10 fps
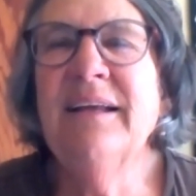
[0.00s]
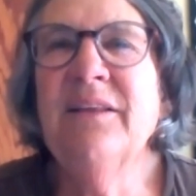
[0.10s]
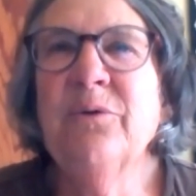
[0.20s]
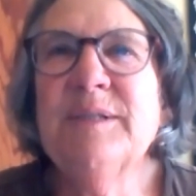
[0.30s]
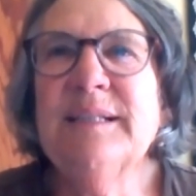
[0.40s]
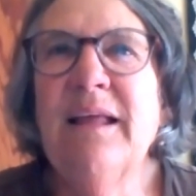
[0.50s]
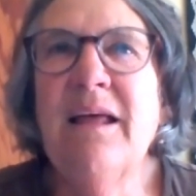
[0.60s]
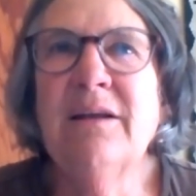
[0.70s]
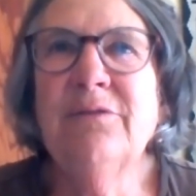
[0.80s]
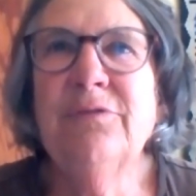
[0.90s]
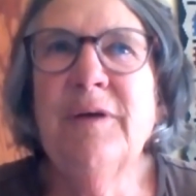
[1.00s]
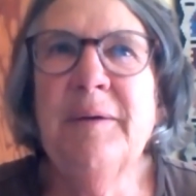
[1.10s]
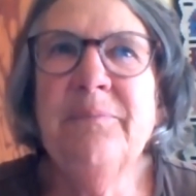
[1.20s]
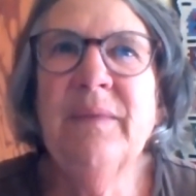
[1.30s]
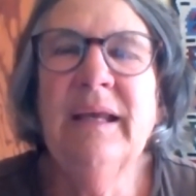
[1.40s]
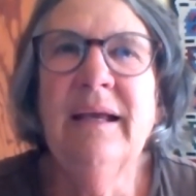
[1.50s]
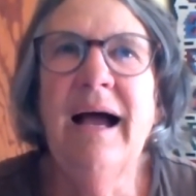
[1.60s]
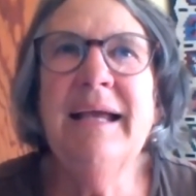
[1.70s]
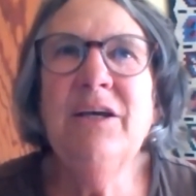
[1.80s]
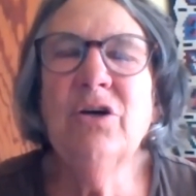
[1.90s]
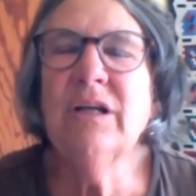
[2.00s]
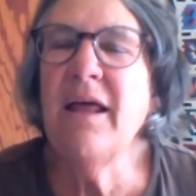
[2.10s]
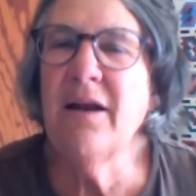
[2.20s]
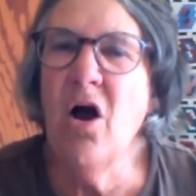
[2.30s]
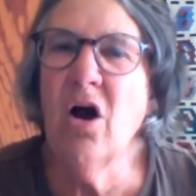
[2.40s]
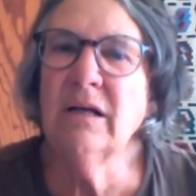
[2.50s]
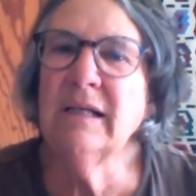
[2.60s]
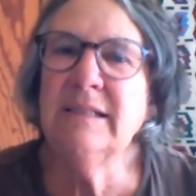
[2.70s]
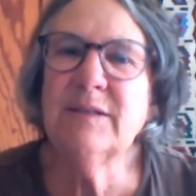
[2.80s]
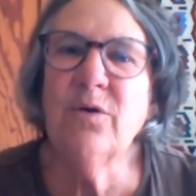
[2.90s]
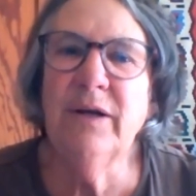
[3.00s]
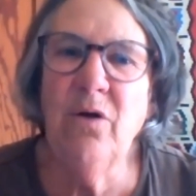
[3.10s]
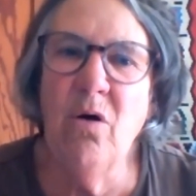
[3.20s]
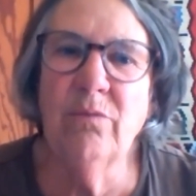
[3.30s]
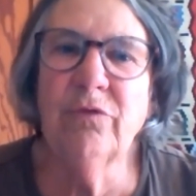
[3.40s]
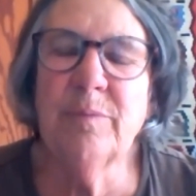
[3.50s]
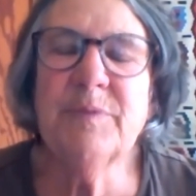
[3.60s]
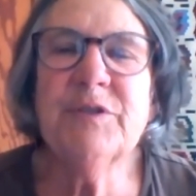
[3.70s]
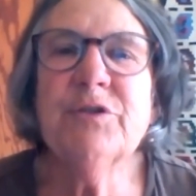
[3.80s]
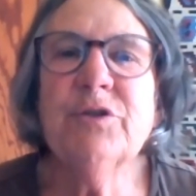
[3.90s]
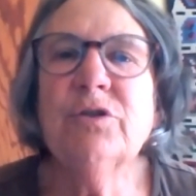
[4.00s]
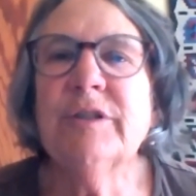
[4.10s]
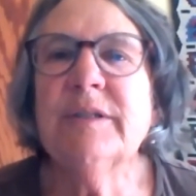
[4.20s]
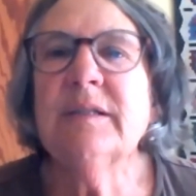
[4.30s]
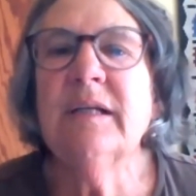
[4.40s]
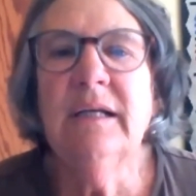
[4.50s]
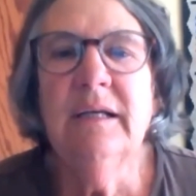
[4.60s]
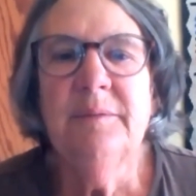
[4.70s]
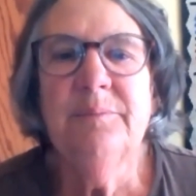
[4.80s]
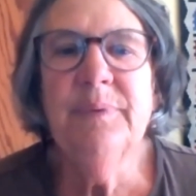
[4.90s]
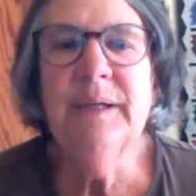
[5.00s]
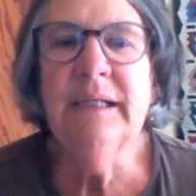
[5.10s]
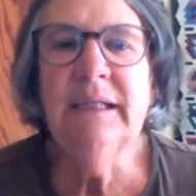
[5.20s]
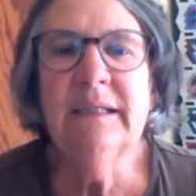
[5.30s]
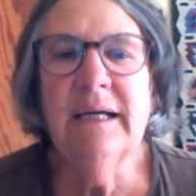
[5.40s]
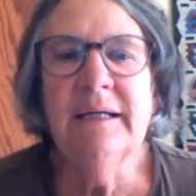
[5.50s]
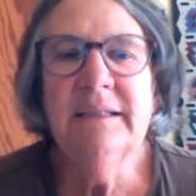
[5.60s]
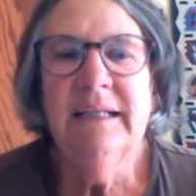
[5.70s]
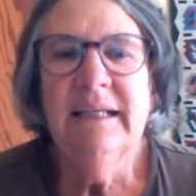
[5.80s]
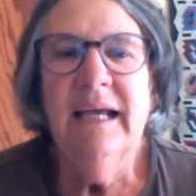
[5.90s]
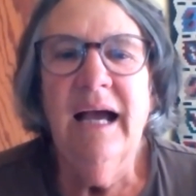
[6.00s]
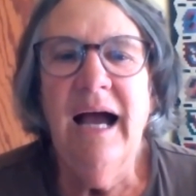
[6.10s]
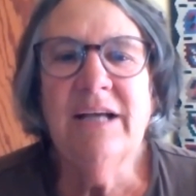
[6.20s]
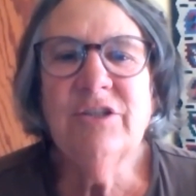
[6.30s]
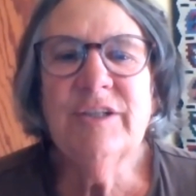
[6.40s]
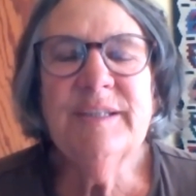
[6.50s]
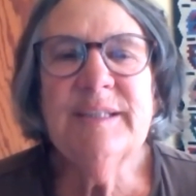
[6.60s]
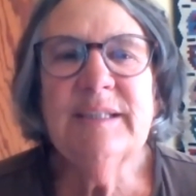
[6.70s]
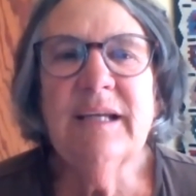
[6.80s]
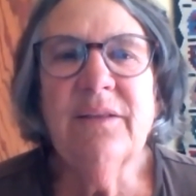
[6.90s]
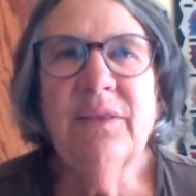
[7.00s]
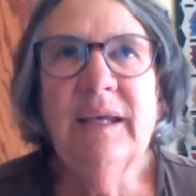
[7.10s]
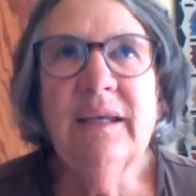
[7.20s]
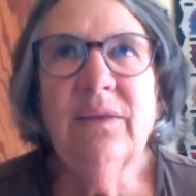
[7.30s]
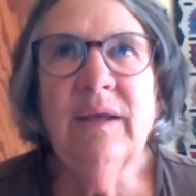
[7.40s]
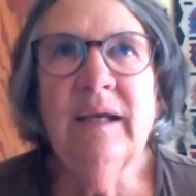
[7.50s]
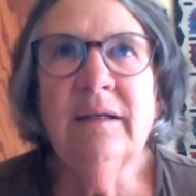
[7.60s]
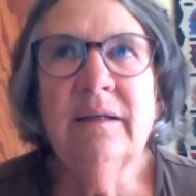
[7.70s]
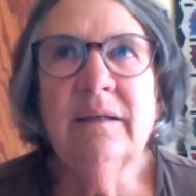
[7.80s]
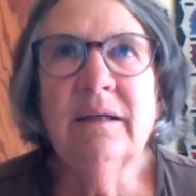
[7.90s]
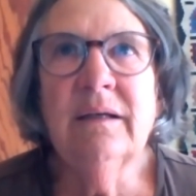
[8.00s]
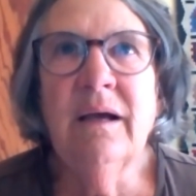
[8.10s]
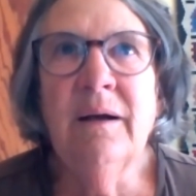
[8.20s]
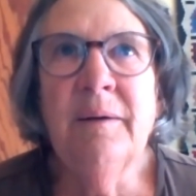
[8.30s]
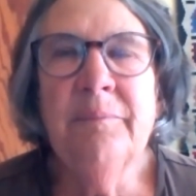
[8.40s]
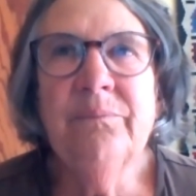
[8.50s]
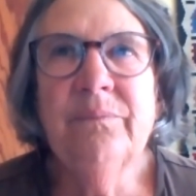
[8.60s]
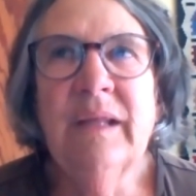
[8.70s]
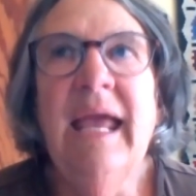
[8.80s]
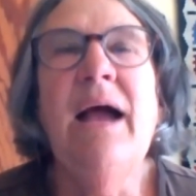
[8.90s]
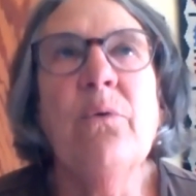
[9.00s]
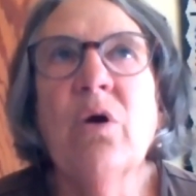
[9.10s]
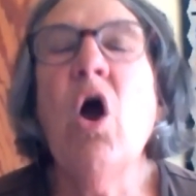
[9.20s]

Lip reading: there was a lot of, I hear a lot of Harleys going home from Sturgis, but I just think that we're